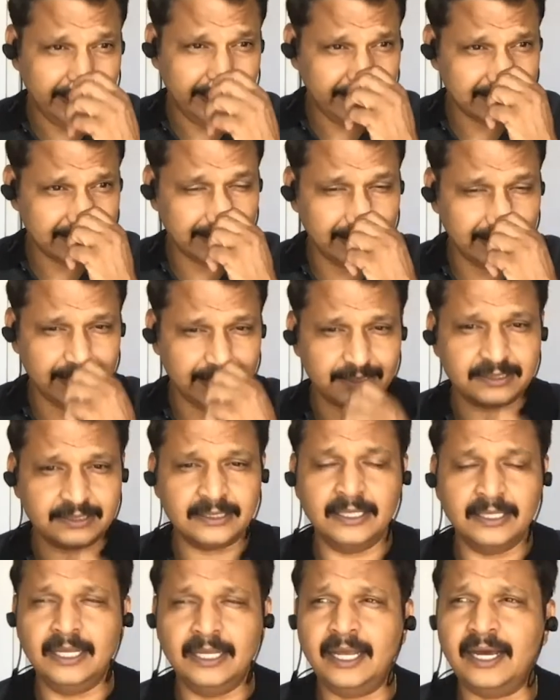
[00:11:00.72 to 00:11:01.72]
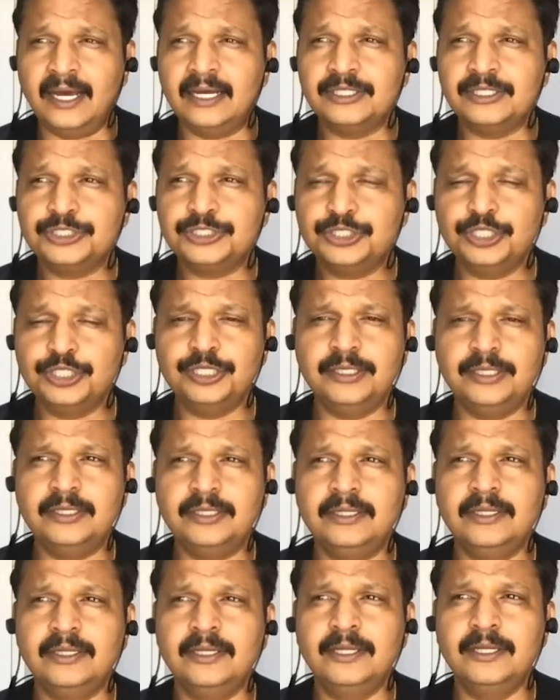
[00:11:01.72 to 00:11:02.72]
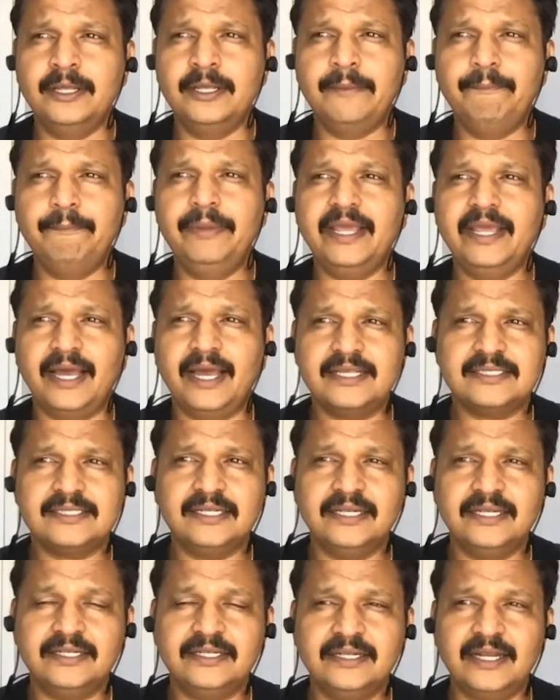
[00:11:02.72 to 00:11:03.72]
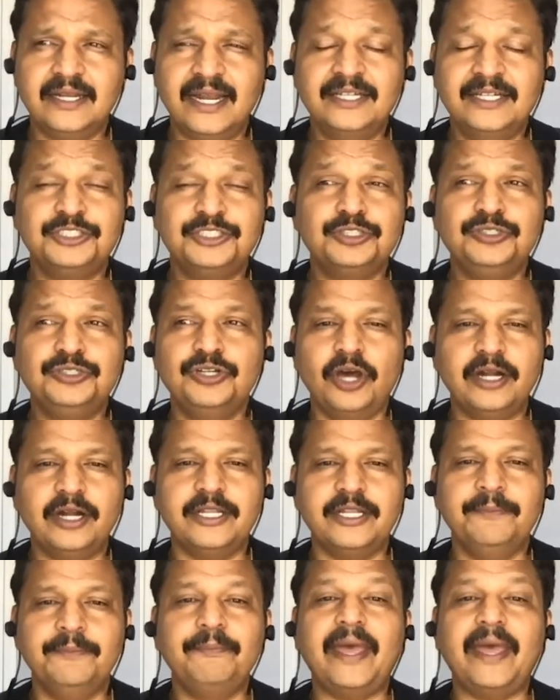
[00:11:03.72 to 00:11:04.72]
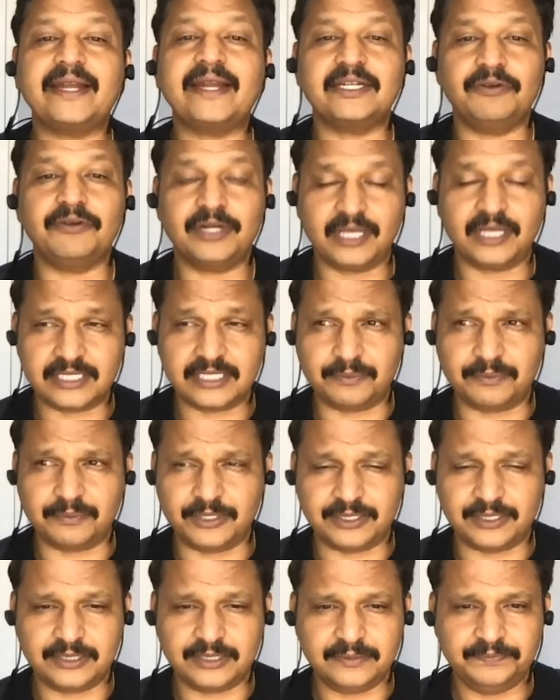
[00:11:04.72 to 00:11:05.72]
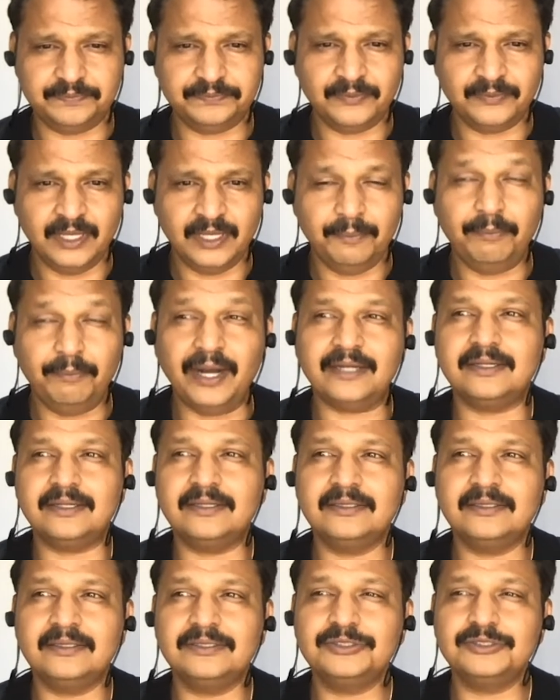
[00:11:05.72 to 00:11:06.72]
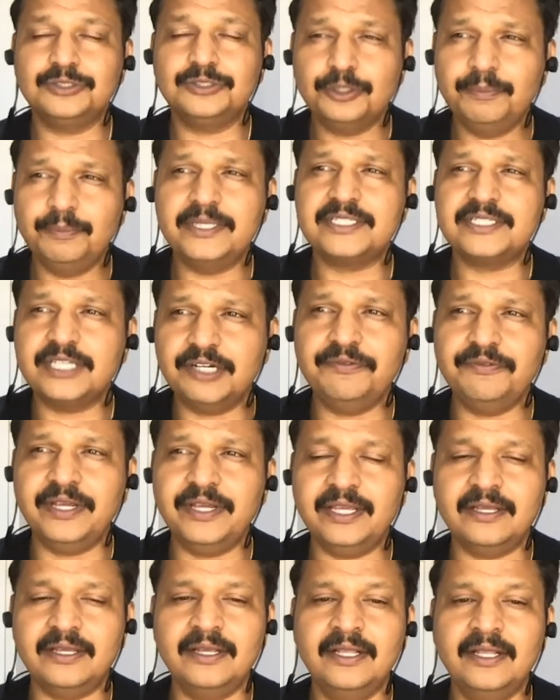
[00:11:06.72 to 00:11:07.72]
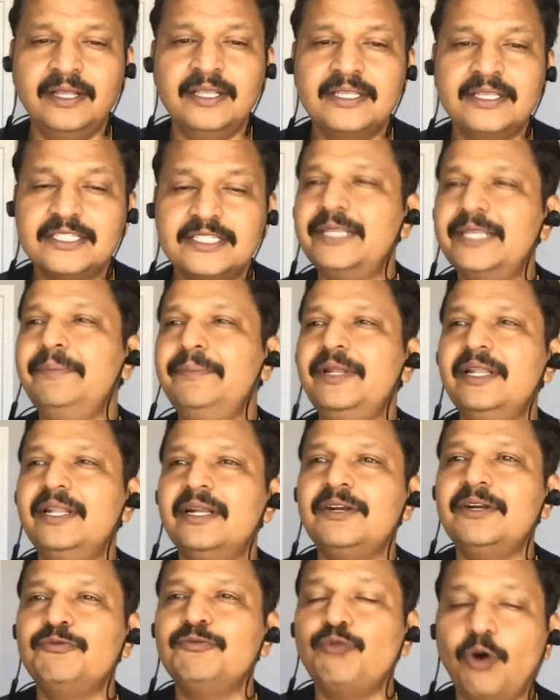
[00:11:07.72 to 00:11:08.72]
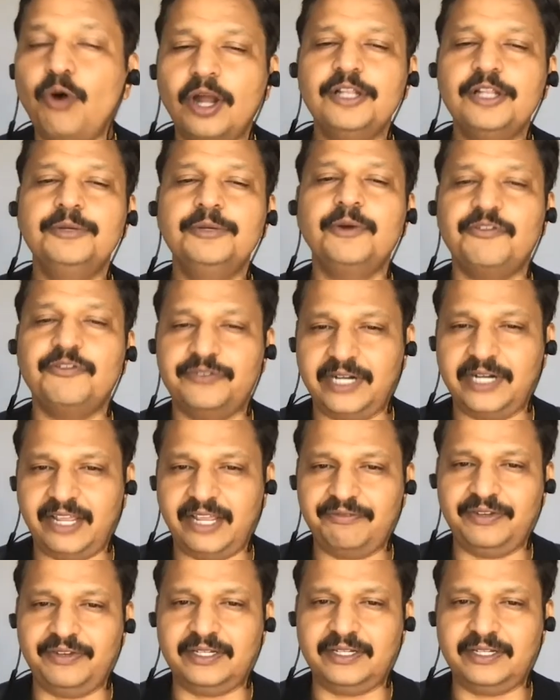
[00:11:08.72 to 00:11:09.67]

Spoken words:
centers should be isolated and should not impact our customers, but should be serving similar volume of traffic.